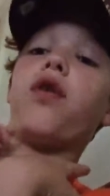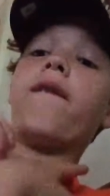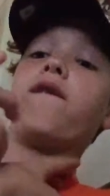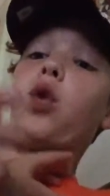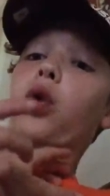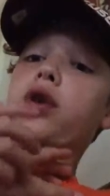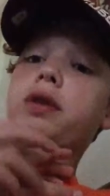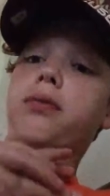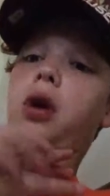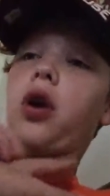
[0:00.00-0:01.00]
till four
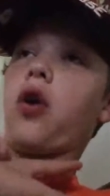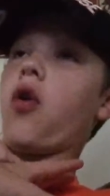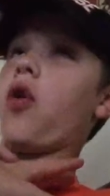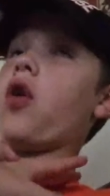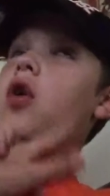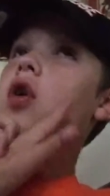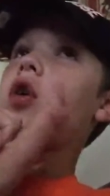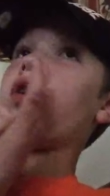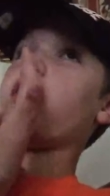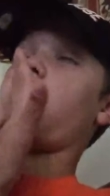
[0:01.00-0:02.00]
tomorrow,
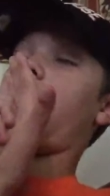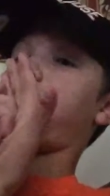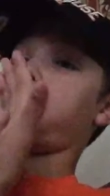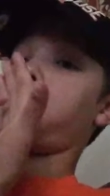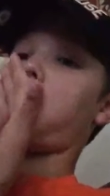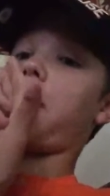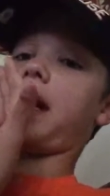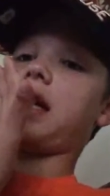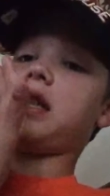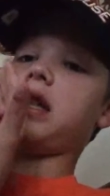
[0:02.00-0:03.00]
so I have to start
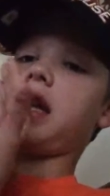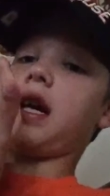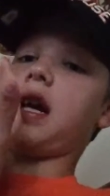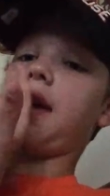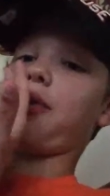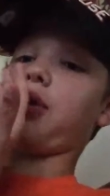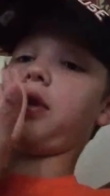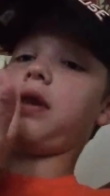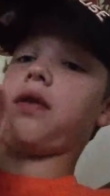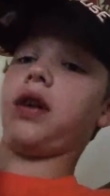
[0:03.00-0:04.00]
packing today, and we're
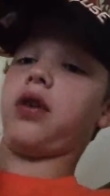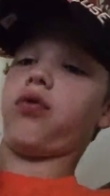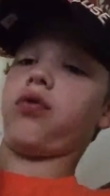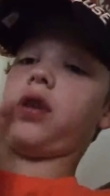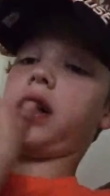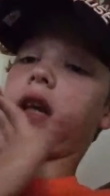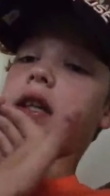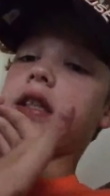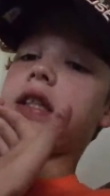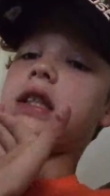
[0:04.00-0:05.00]
leaving like
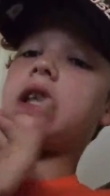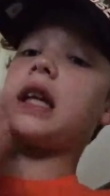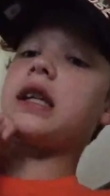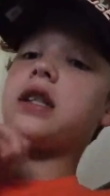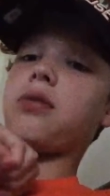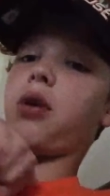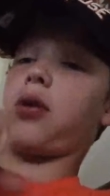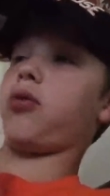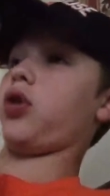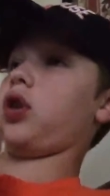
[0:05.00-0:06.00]
at six
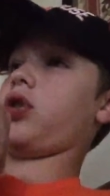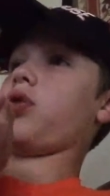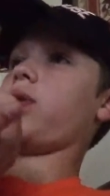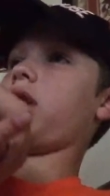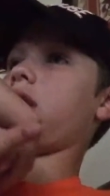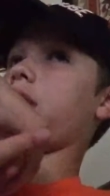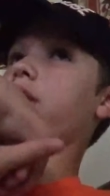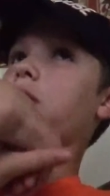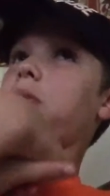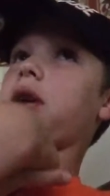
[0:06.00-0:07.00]
tomorrow morning, so we can
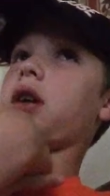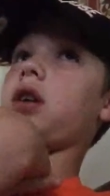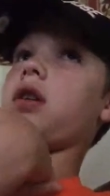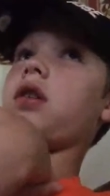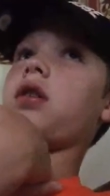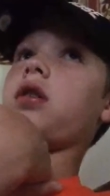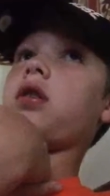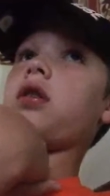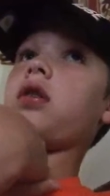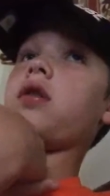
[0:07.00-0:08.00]
get there by
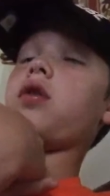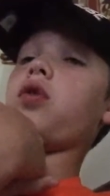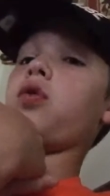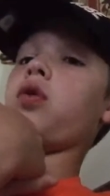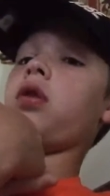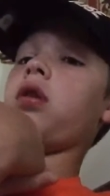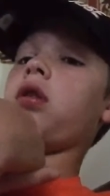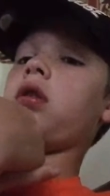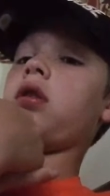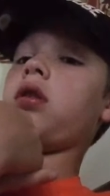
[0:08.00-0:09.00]
noon.
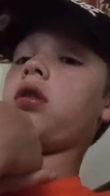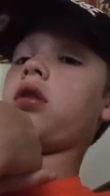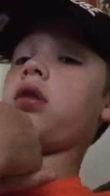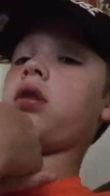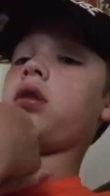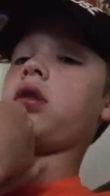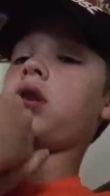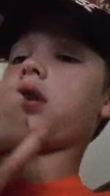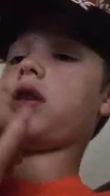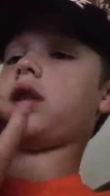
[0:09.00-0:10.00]

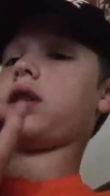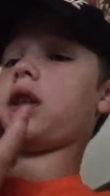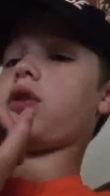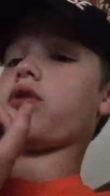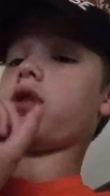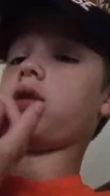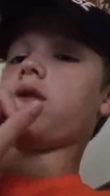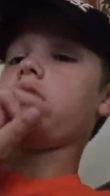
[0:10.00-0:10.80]
Six hour drive.